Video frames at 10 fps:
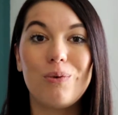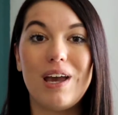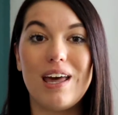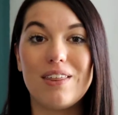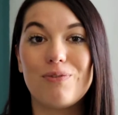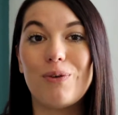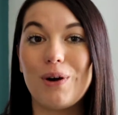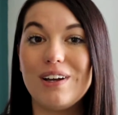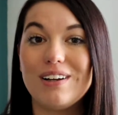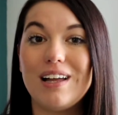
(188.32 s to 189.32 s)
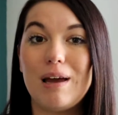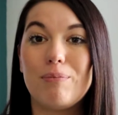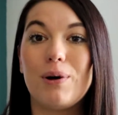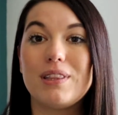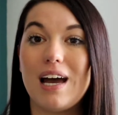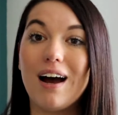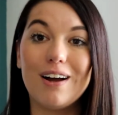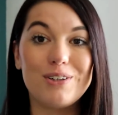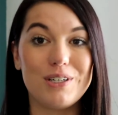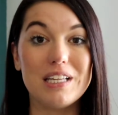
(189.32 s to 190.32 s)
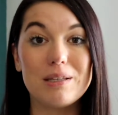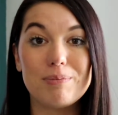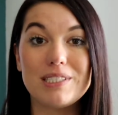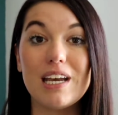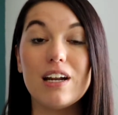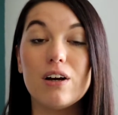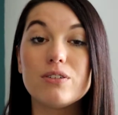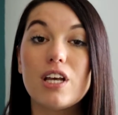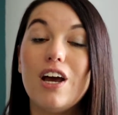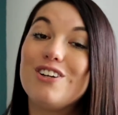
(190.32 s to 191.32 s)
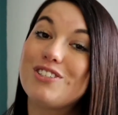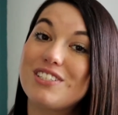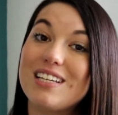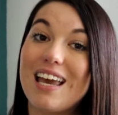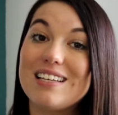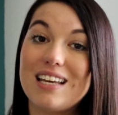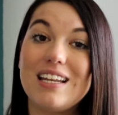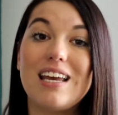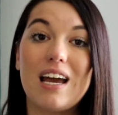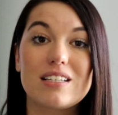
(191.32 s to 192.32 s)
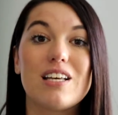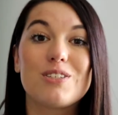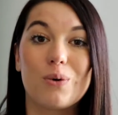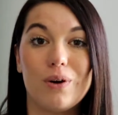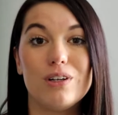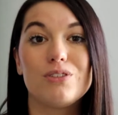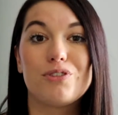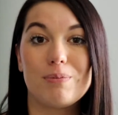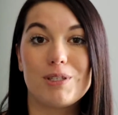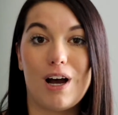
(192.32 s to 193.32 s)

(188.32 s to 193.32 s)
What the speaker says: with foil and put that underneath the potatoes just in case any excess oil drips